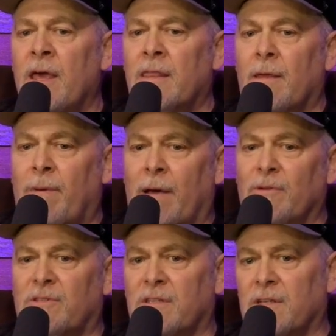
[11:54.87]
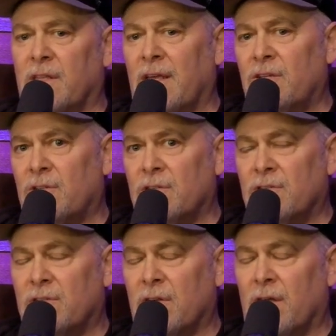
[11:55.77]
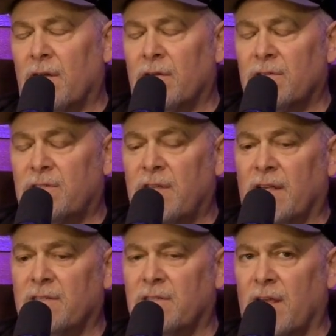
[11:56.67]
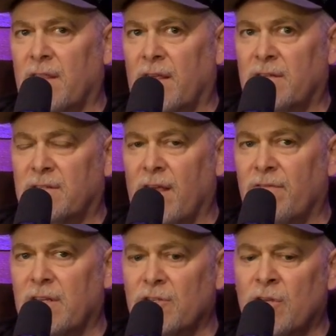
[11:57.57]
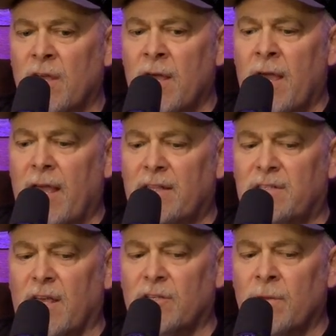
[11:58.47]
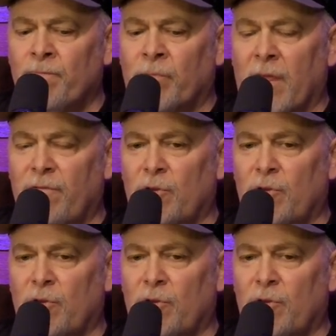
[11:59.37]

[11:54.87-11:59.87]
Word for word: The Bible says in Galatians 6, I think 7-ish, it says, if you